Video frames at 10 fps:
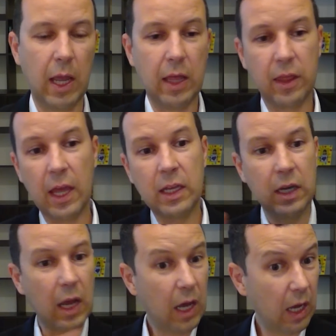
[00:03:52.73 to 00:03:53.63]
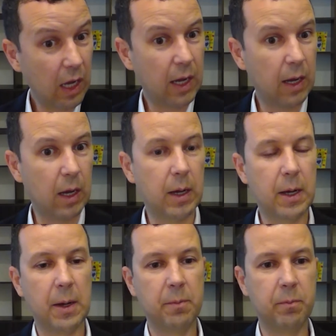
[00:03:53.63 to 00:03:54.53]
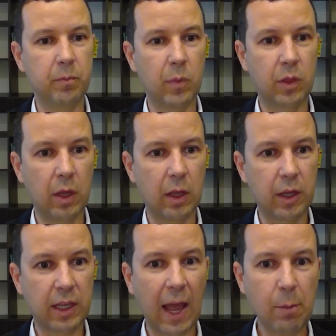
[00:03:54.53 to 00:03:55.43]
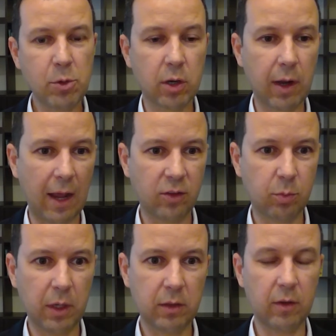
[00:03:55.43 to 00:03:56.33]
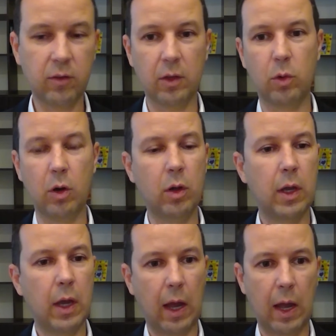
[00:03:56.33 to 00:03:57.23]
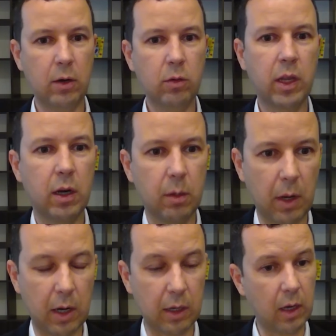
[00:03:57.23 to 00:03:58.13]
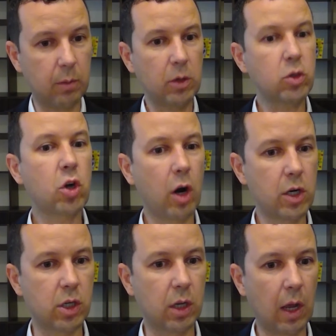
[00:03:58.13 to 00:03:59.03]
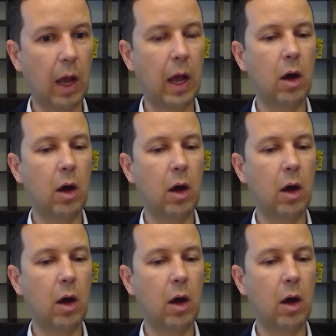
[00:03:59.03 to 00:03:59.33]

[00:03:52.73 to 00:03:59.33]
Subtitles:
And then the capturing aspect, I said, well, I don't care about it. I care about charging.